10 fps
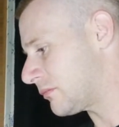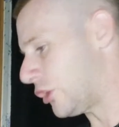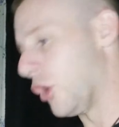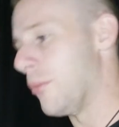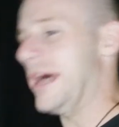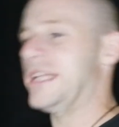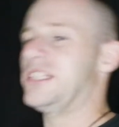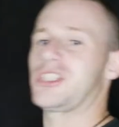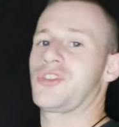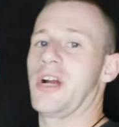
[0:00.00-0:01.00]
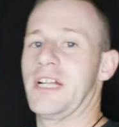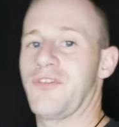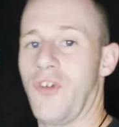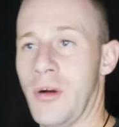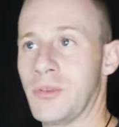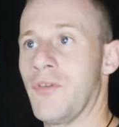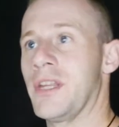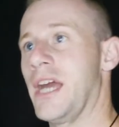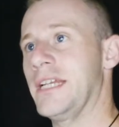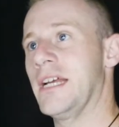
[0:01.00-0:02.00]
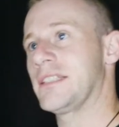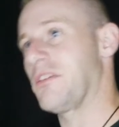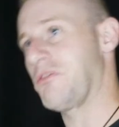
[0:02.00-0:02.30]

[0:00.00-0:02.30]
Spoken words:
Nobody just transforms overnight. That's the